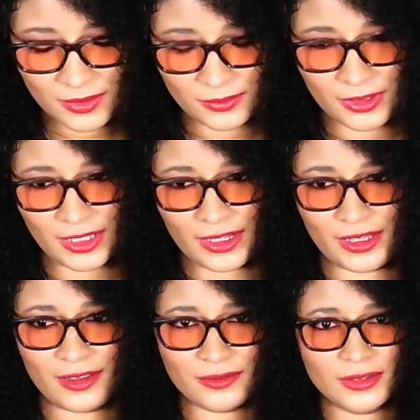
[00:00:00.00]
wool I
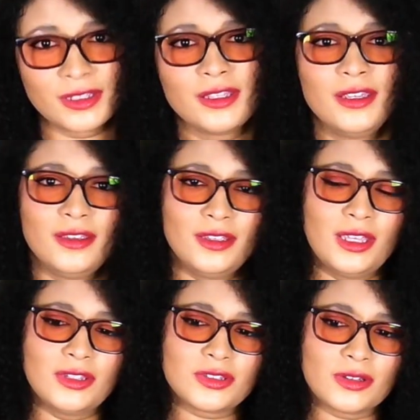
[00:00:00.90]
have.
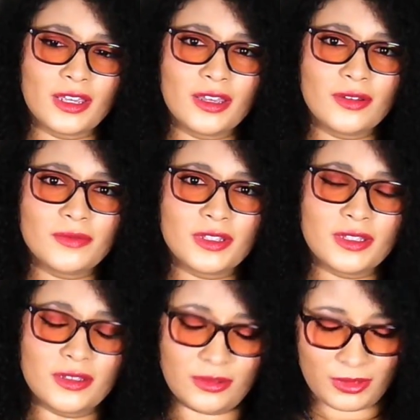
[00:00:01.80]
So I have
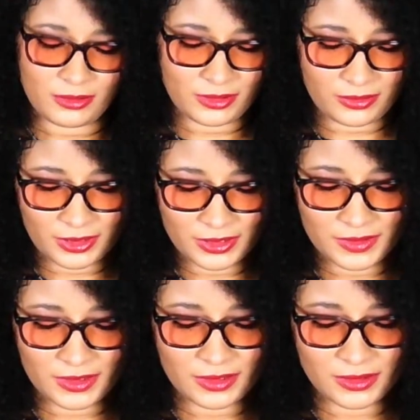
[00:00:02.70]
the Crow and
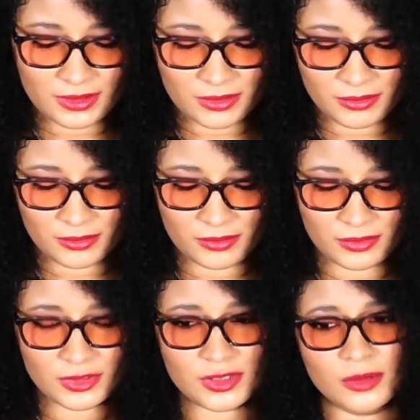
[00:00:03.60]
Crescent
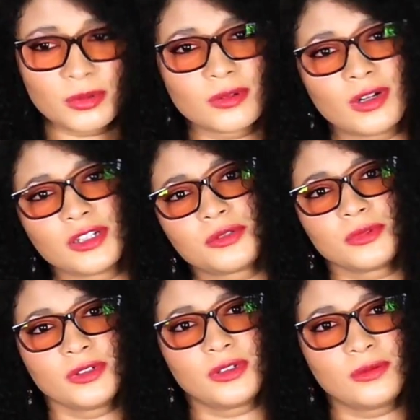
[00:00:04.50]
superwash
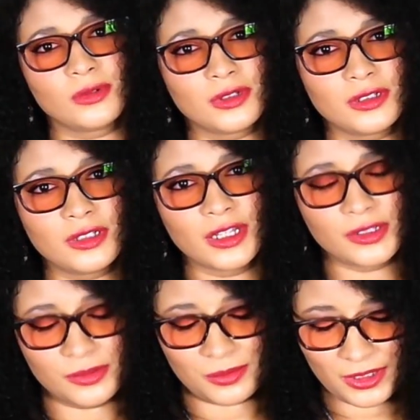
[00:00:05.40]
merino wool
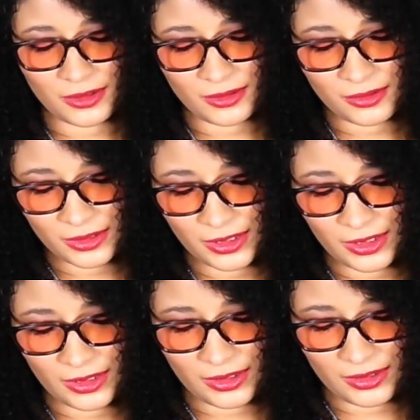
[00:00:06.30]
as well.
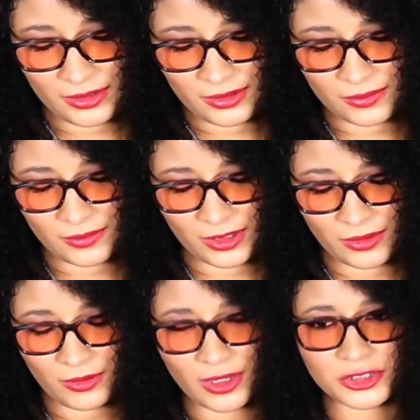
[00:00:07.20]
And when I
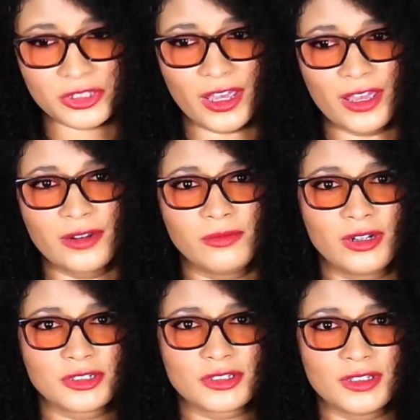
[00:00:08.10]
washed that and
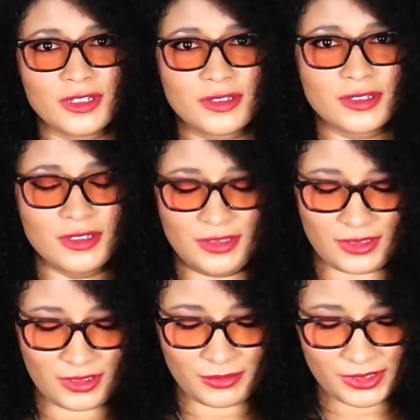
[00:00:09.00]
washed this in the
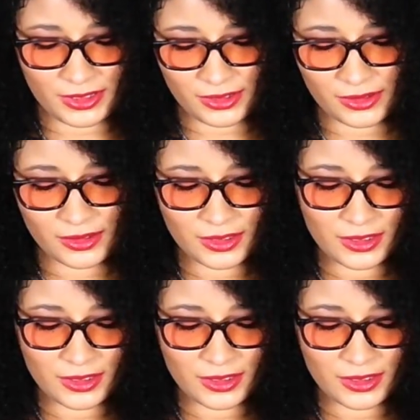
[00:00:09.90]
same setting,